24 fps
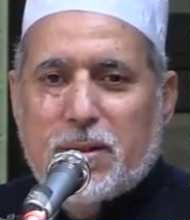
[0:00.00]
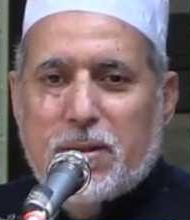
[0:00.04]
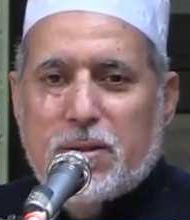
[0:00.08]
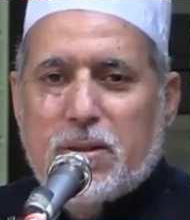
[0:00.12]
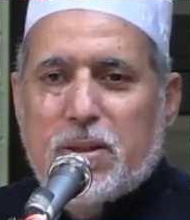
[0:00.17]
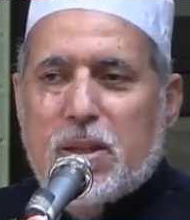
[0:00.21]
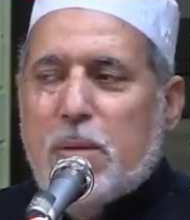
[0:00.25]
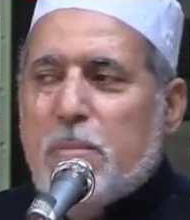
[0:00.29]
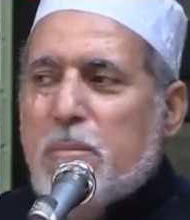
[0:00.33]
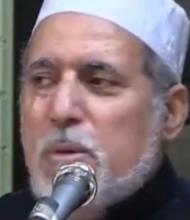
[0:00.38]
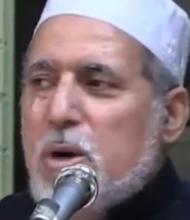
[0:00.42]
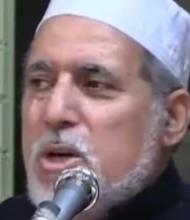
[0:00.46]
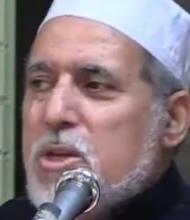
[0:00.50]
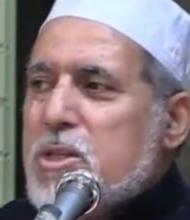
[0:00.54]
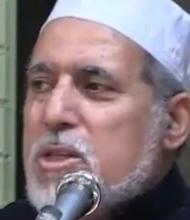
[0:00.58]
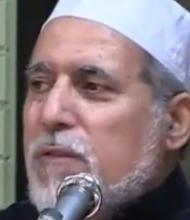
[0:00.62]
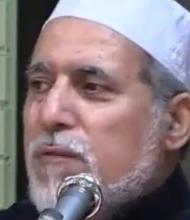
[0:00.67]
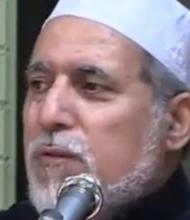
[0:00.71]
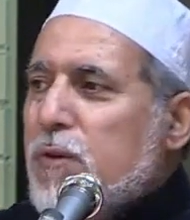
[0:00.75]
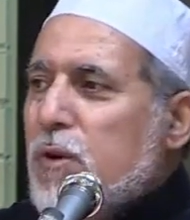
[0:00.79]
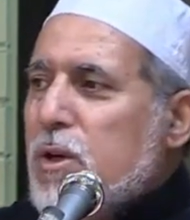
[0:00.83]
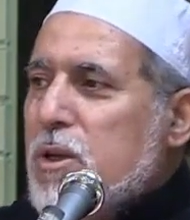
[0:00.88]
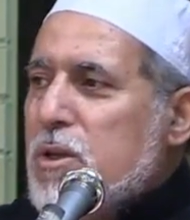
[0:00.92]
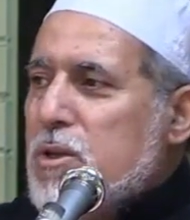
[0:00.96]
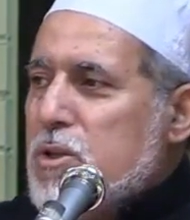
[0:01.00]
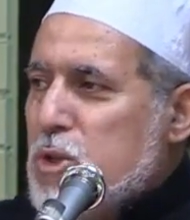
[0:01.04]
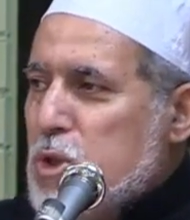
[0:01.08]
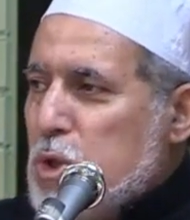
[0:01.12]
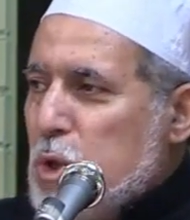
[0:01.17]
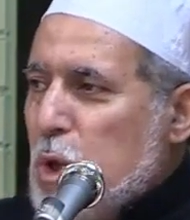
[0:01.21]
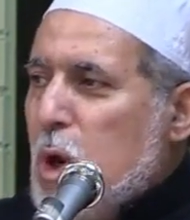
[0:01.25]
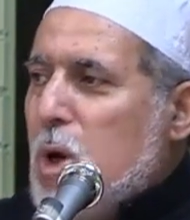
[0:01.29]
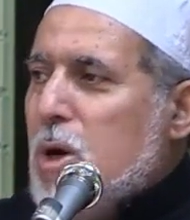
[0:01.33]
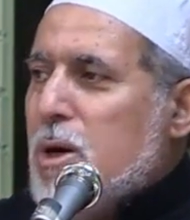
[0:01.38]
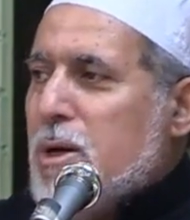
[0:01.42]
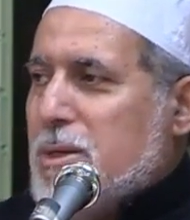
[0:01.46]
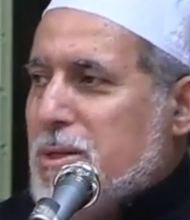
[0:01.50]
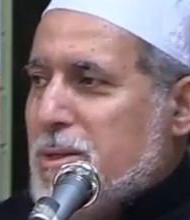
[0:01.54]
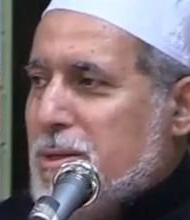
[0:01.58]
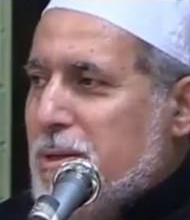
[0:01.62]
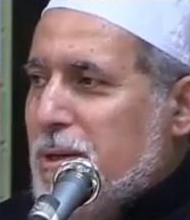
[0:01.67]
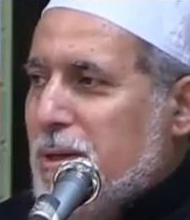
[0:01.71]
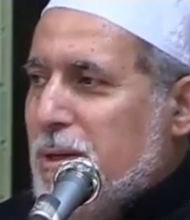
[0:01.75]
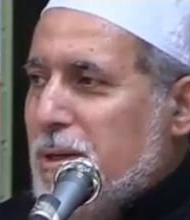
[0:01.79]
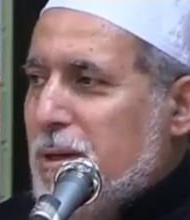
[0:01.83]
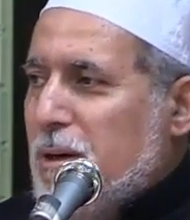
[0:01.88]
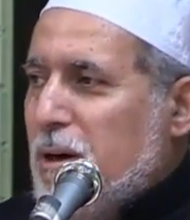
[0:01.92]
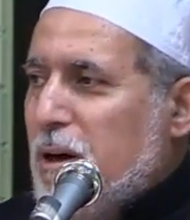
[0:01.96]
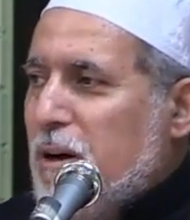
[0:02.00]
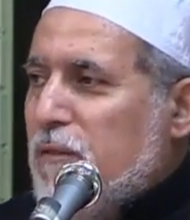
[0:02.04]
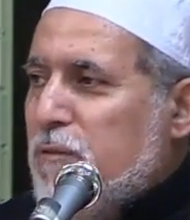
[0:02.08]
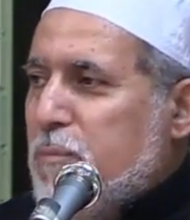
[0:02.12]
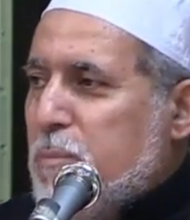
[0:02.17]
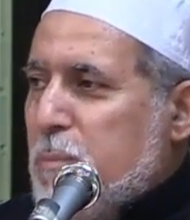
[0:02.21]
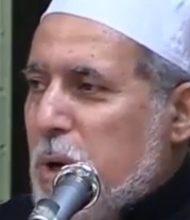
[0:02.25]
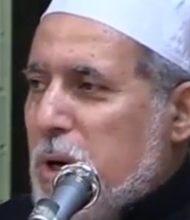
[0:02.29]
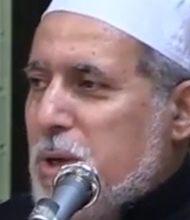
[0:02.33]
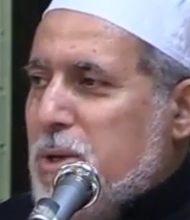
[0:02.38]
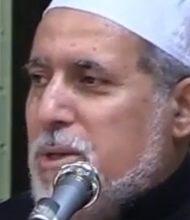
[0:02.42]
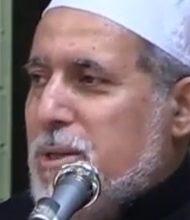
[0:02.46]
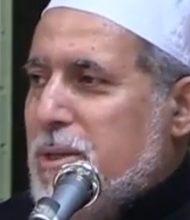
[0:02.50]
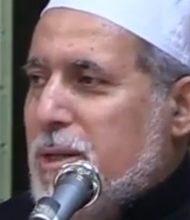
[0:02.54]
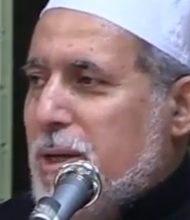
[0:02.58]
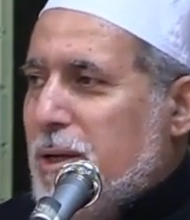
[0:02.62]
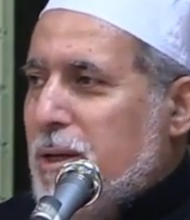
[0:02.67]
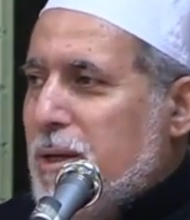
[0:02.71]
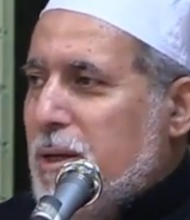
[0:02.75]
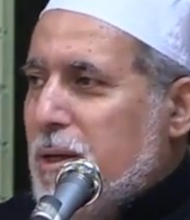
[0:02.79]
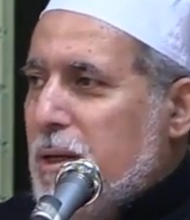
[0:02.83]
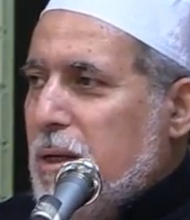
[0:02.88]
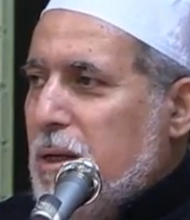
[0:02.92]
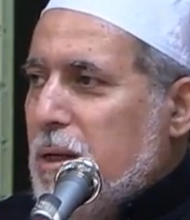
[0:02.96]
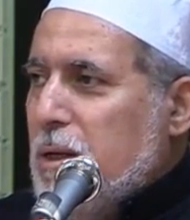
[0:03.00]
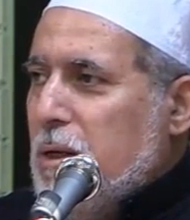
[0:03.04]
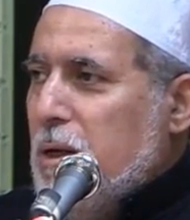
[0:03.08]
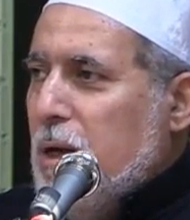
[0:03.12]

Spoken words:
the merciful source of mercy.